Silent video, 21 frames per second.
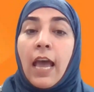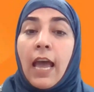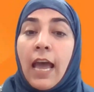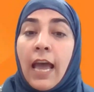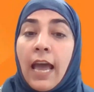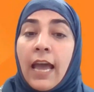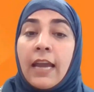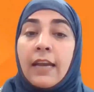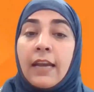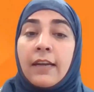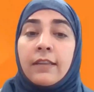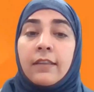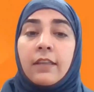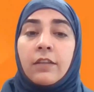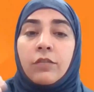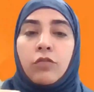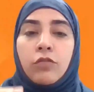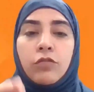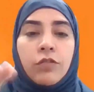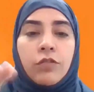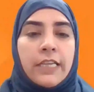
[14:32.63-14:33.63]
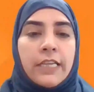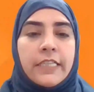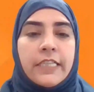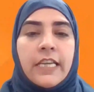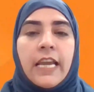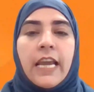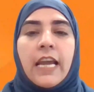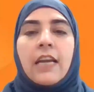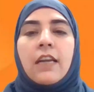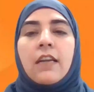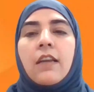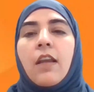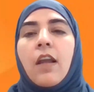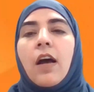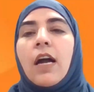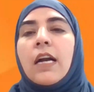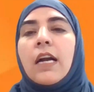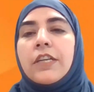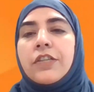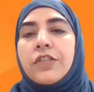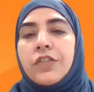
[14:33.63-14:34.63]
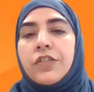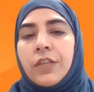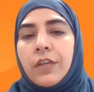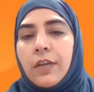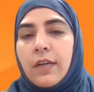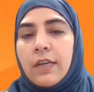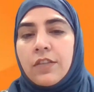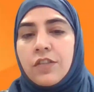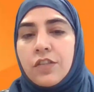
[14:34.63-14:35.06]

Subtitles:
and the society at large,